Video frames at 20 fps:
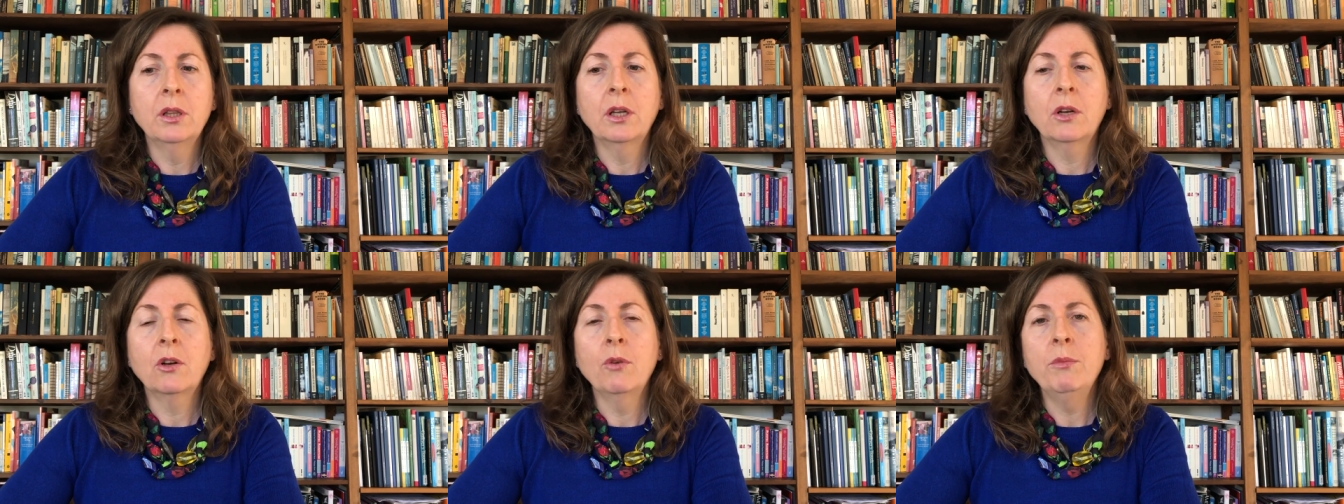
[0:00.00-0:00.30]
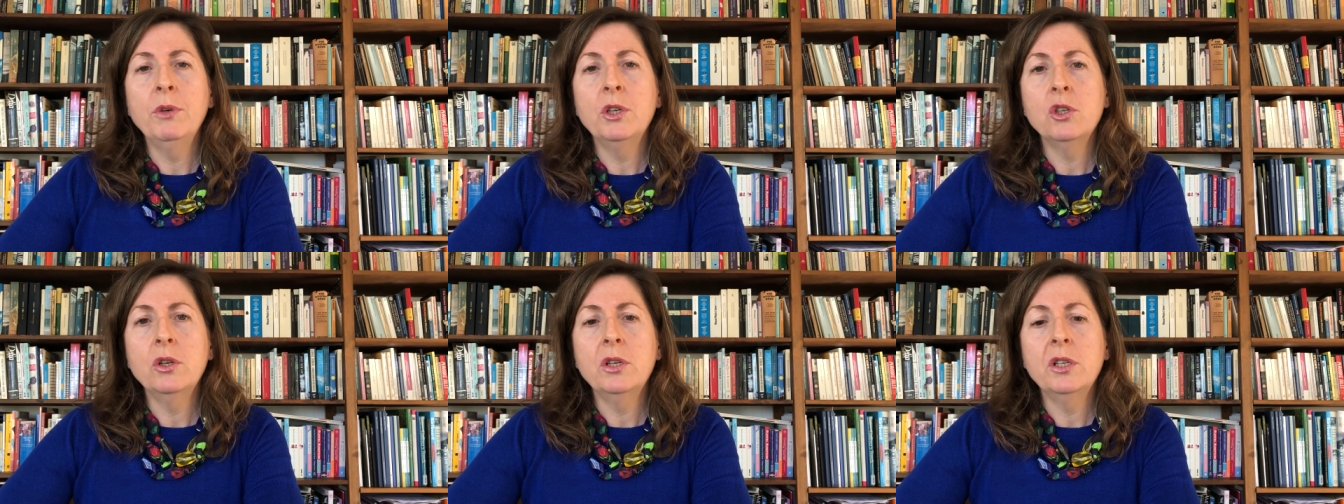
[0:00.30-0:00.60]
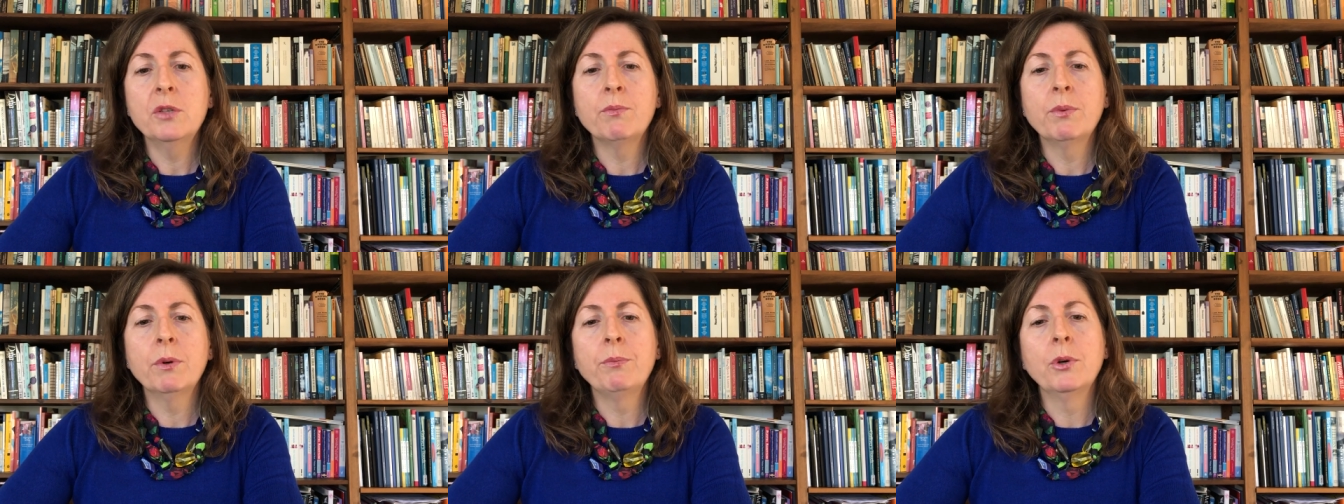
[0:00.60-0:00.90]
the Commission
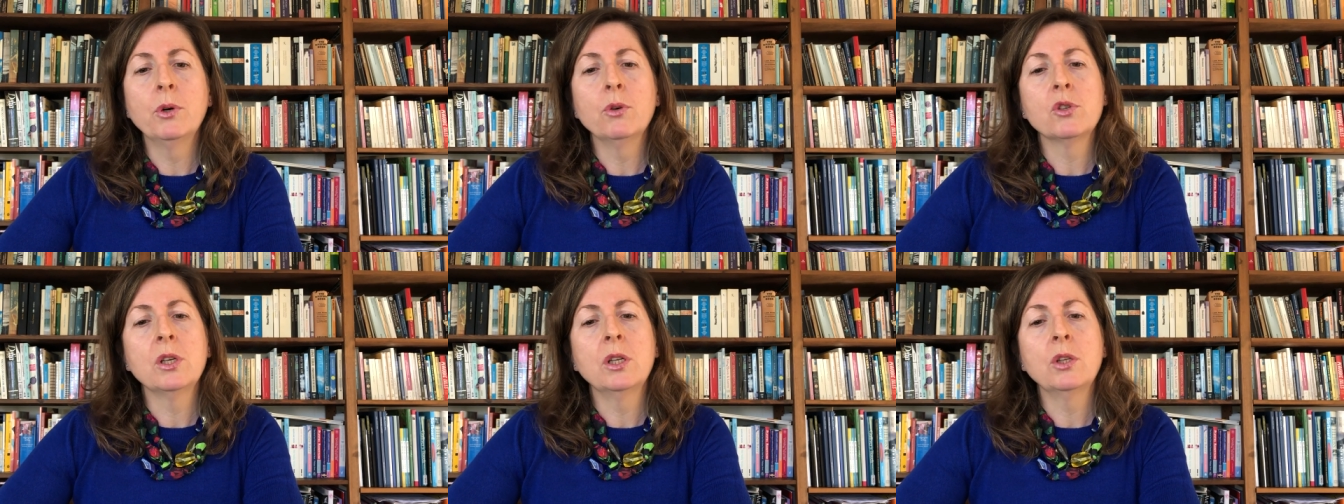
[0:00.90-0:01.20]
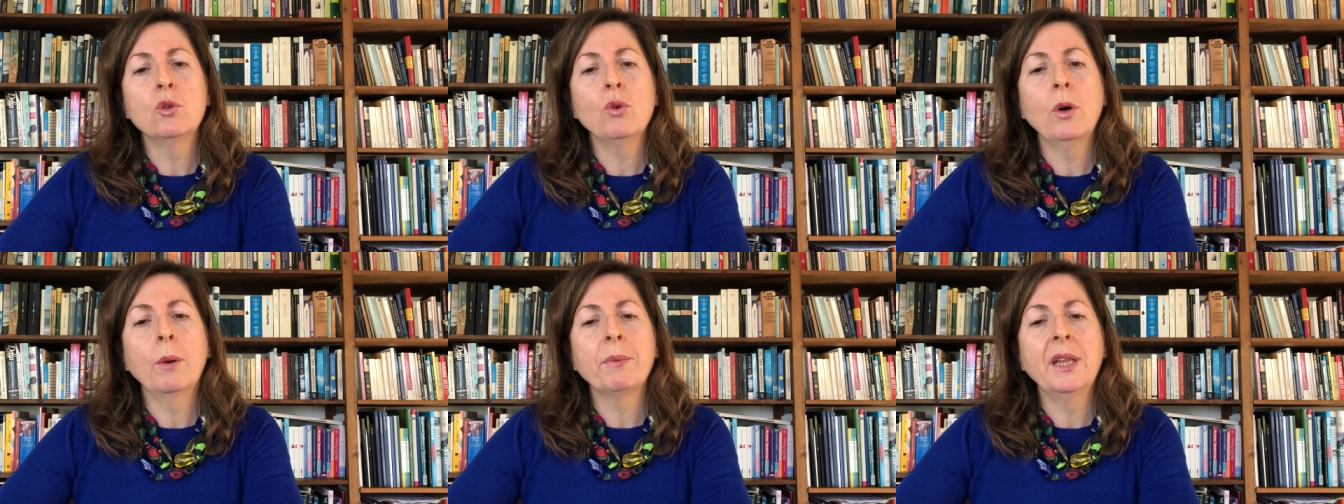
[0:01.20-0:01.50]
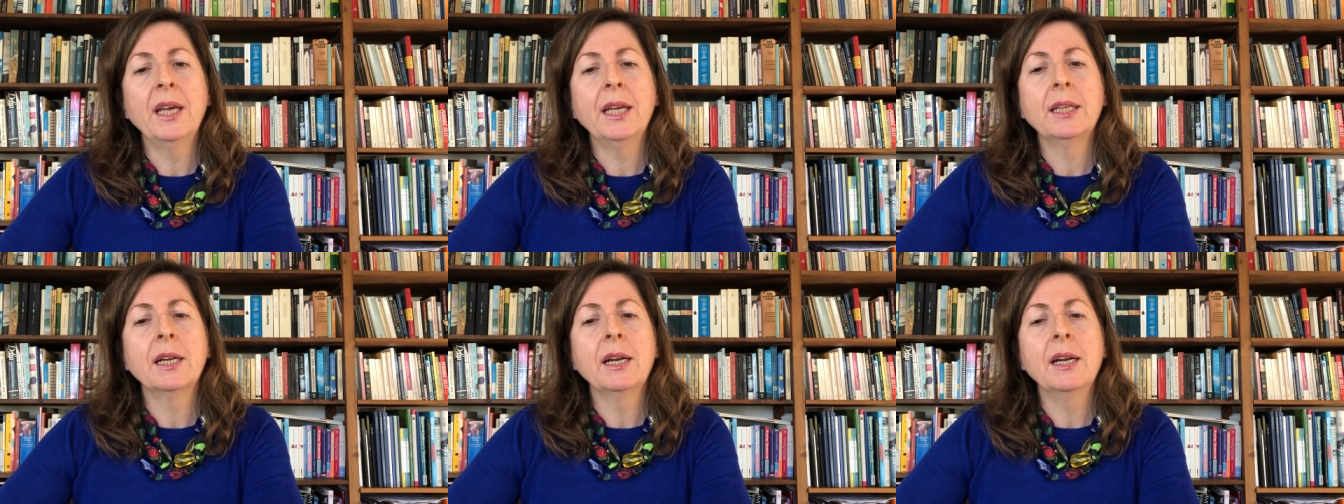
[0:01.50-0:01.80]
is proposing to
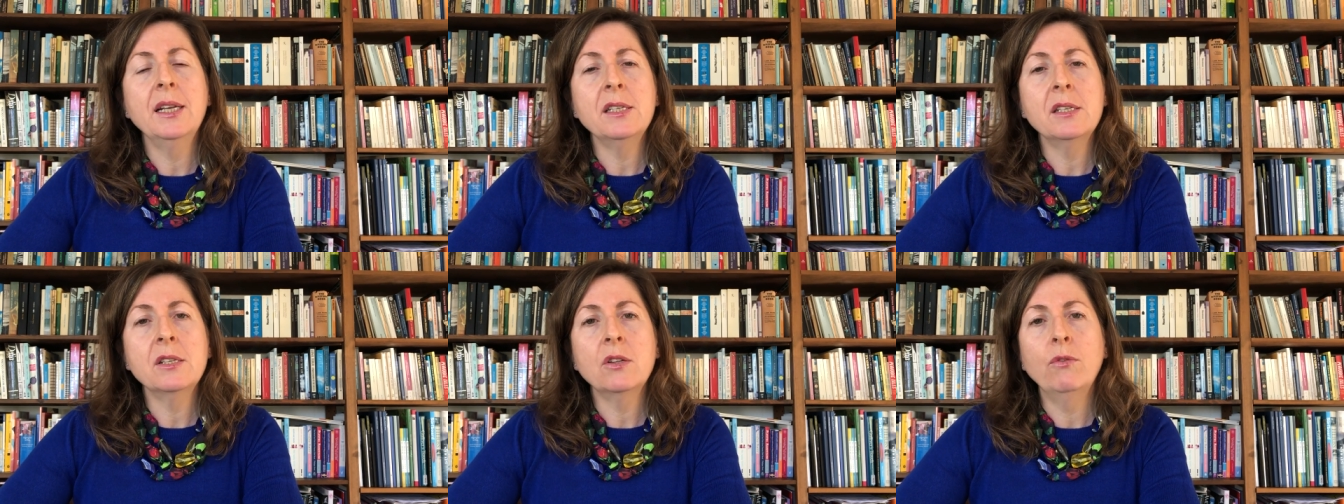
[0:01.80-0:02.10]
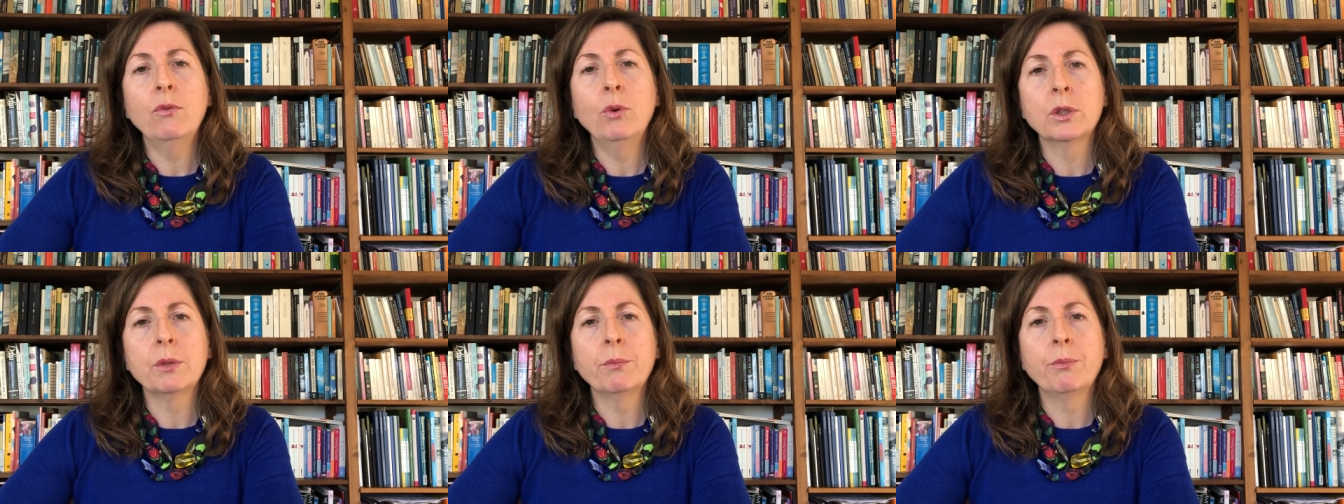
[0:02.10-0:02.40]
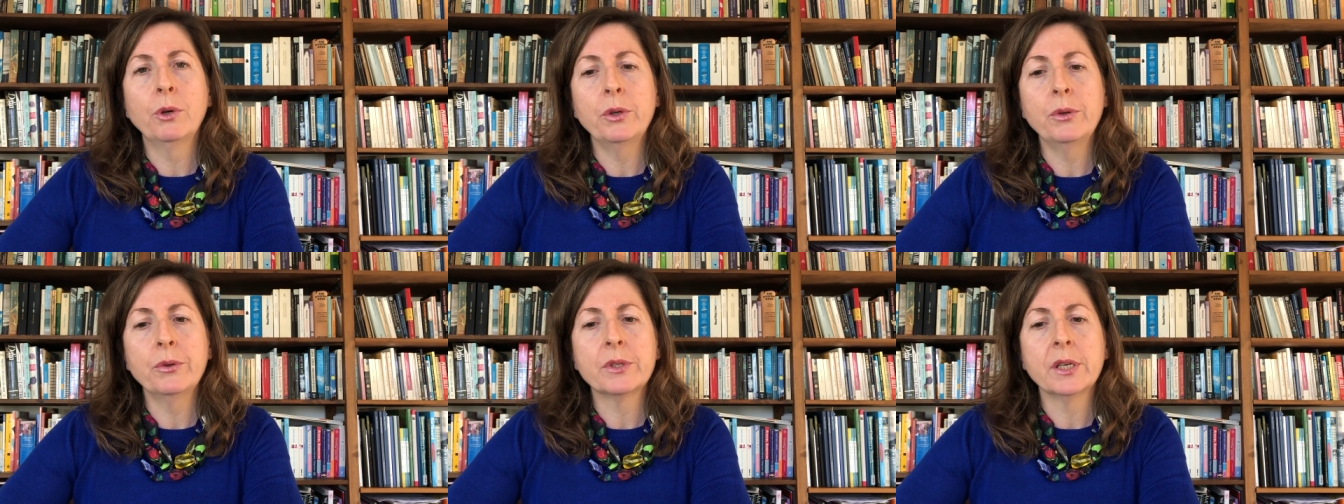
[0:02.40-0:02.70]
update list of water
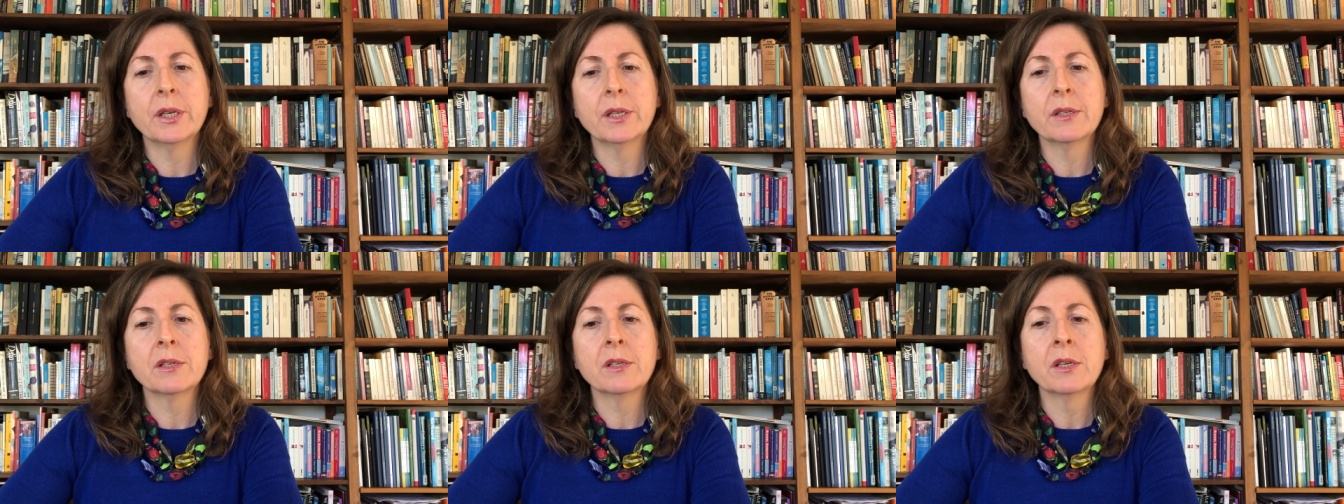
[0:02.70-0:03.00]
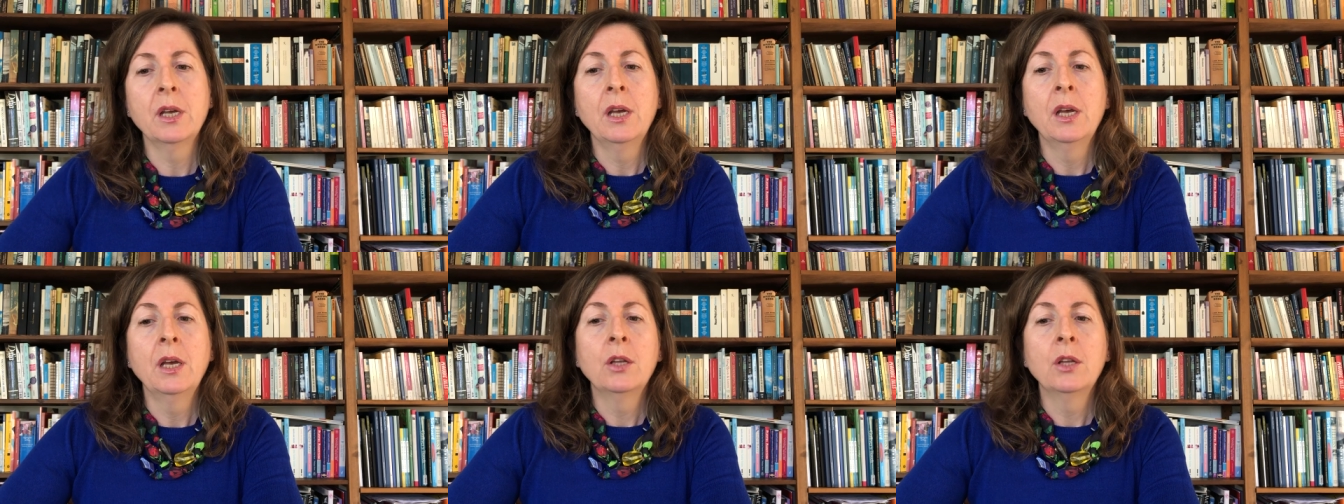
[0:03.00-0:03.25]
pollutants